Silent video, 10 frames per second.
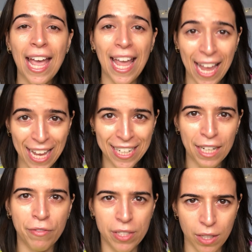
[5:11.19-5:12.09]
And
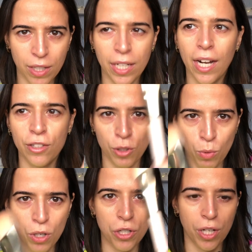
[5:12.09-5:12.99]
if it's dirty, I just
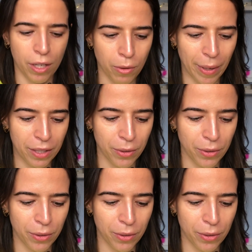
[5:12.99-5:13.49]
wash and go back to